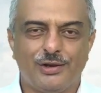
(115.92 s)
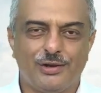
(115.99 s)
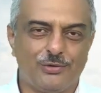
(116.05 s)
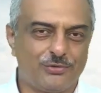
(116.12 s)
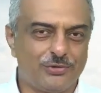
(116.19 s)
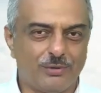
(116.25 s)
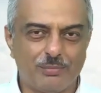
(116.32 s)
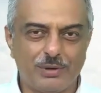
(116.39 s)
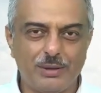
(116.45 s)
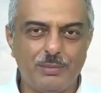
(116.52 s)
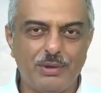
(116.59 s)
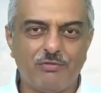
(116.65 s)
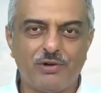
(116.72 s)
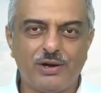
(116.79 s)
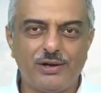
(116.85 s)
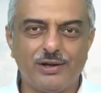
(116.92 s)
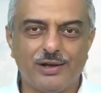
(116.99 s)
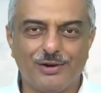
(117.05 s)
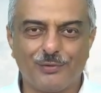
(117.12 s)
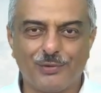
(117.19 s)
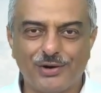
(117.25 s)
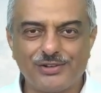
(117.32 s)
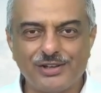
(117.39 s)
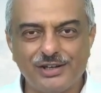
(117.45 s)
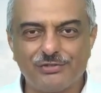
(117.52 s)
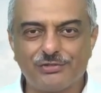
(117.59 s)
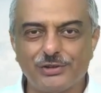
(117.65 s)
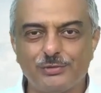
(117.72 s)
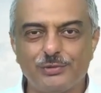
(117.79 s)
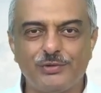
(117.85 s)
Now somebody may wonder, what is the
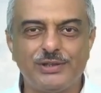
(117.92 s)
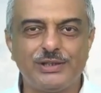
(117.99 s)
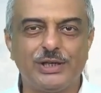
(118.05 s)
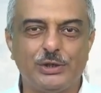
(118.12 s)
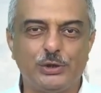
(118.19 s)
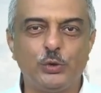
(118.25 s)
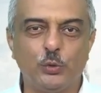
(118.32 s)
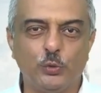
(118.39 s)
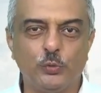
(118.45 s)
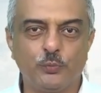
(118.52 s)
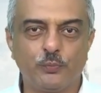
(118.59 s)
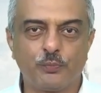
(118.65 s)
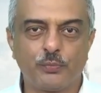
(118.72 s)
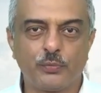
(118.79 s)
difference between the two?